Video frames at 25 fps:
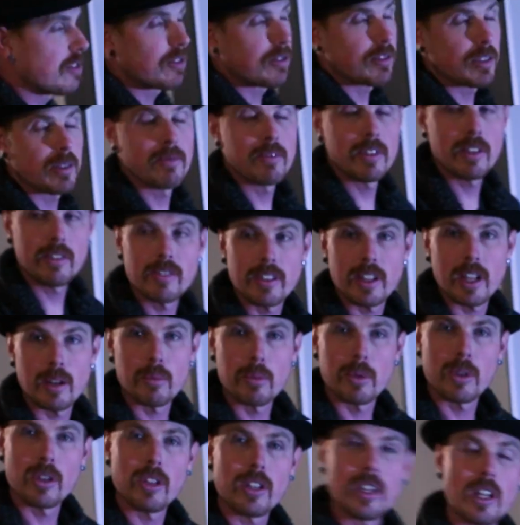from V-flat
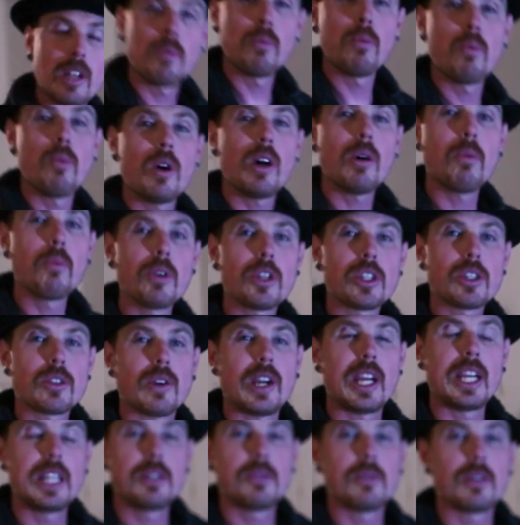world, and what we're
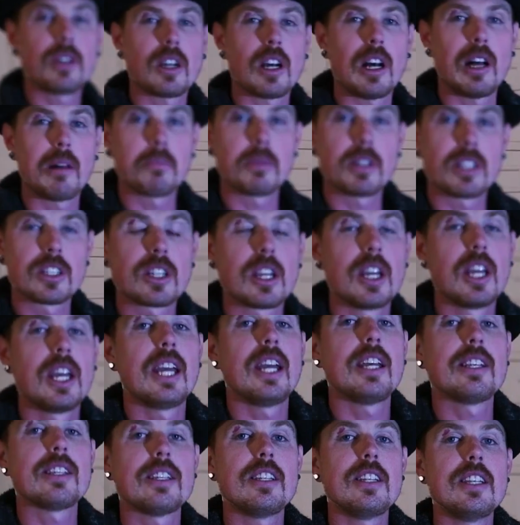trying to accomplish
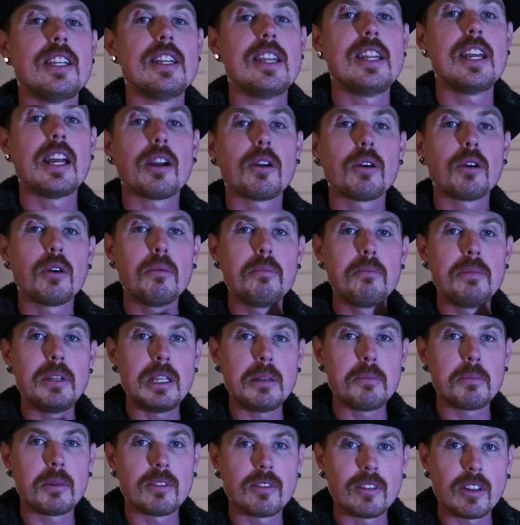is a narrow
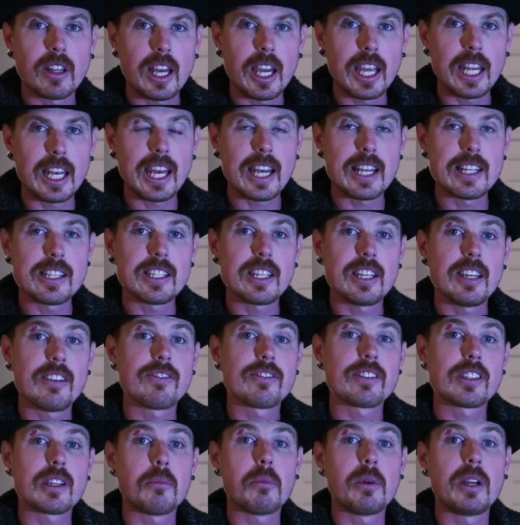beam of light as if
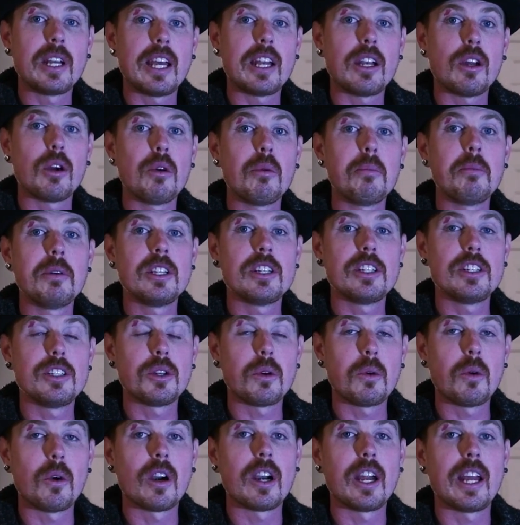someone had opened a
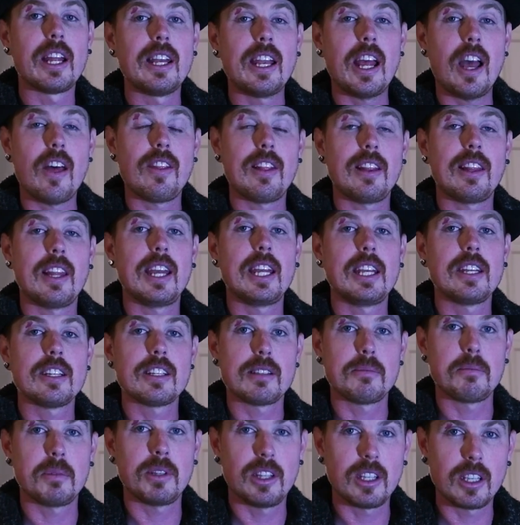door and now the light is
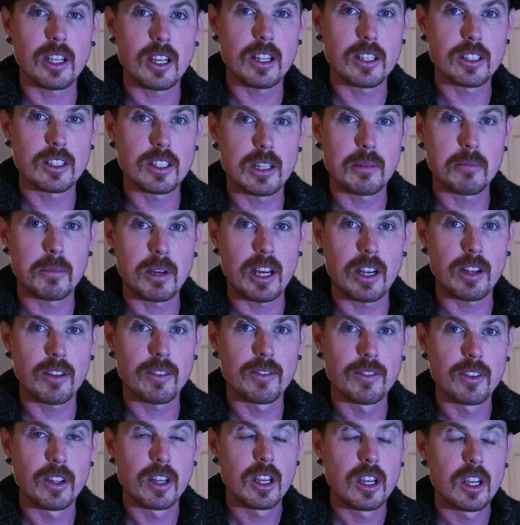spilling onto the model.
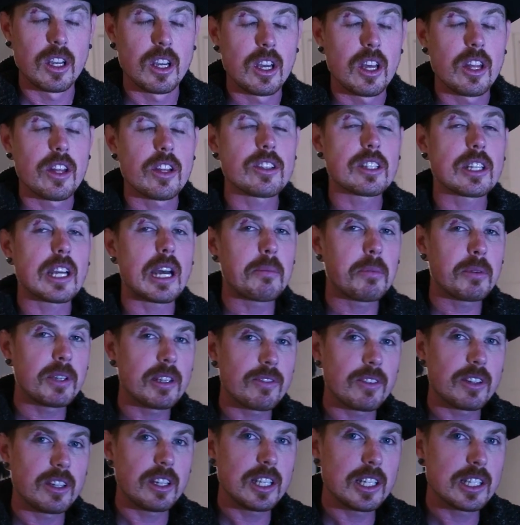There's a couple
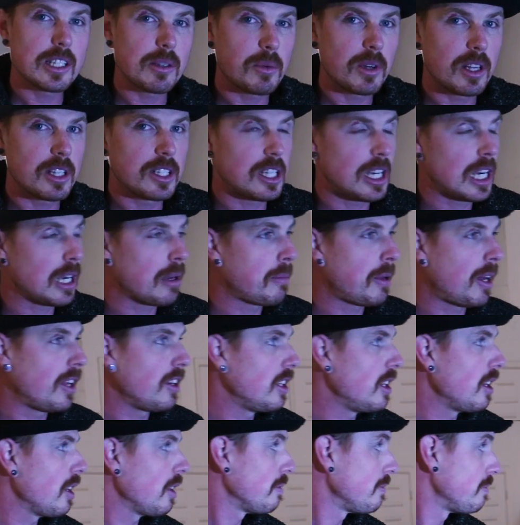different things I wanna talk about
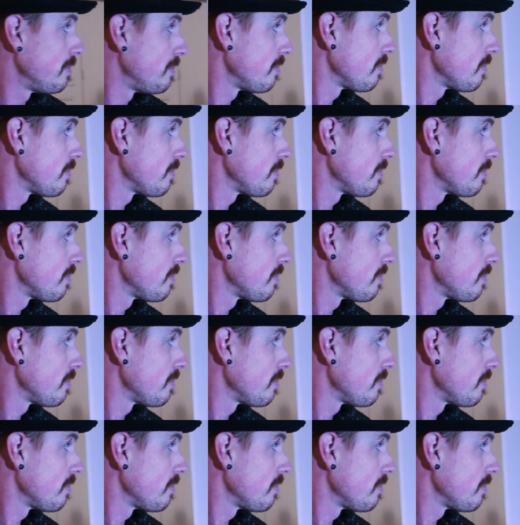here.